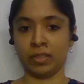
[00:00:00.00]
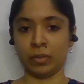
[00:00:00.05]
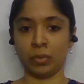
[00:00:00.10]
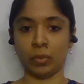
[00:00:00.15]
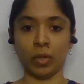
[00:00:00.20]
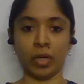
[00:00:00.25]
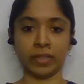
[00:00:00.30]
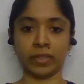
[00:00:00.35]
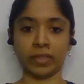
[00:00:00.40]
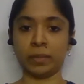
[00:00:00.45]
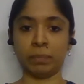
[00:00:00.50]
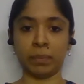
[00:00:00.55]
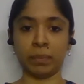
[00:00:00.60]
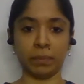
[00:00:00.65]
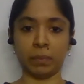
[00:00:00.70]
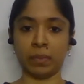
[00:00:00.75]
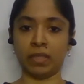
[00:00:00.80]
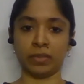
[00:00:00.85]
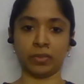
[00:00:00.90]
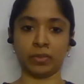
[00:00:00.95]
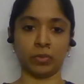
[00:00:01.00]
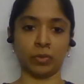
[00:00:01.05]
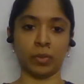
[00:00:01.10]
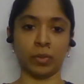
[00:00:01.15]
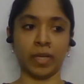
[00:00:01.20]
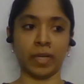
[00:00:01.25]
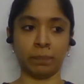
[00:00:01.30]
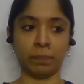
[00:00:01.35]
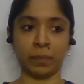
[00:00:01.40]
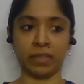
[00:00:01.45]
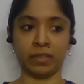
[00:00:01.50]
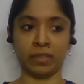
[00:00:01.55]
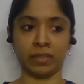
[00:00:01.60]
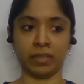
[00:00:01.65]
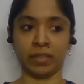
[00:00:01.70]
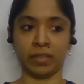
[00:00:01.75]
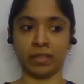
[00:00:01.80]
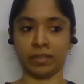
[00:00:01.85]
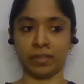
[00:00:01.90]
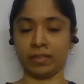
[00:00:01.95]
Or other people are so happy in
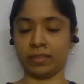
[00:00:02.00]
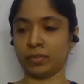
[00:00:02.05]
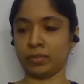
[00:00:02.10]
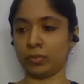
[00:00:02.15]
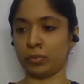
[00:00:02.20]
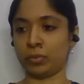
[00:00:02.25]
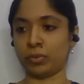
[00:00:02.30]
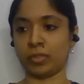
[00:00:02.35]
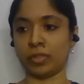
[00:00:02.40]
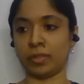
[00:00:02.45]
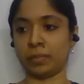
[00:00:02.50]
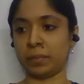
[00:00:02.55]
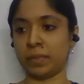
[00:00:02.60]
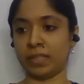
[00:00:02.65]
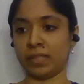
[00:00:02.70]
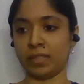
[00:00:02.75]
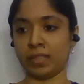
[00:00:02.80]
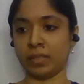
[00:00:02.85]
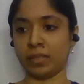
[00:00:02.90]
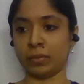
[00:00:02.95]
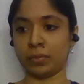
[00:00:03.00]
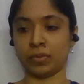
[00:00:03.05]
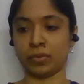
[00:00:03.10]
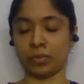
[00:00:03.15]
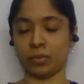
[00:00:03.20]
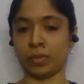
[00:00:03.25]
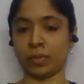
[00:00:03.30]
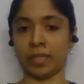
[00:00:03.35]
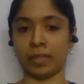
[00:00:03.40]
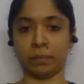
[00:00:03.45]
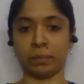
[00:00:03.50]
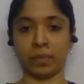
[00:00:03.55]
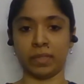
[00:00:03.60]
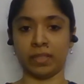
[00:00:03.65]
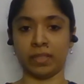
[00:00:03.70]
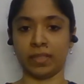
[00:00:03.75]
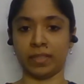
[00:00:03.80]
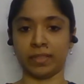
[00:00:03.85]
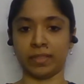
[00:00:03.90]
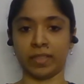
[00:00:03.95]
their social media, look so
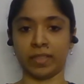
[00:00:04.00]
happy like